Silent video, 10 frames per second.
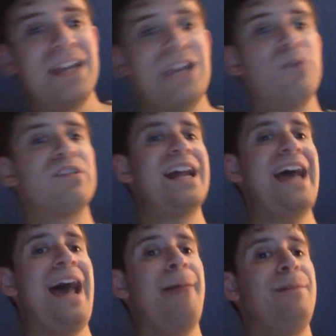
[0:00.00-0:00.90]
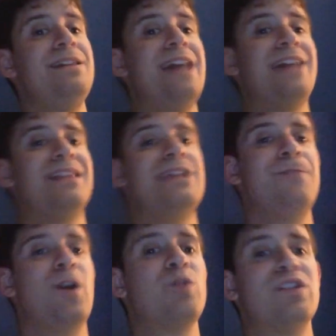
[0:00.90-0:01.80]
He was not happy that they
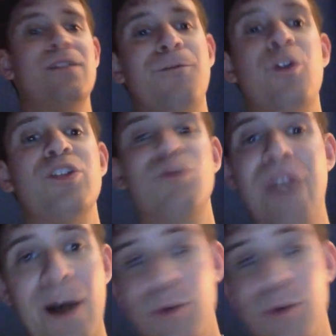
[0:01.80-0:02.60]
fell to the fourth round,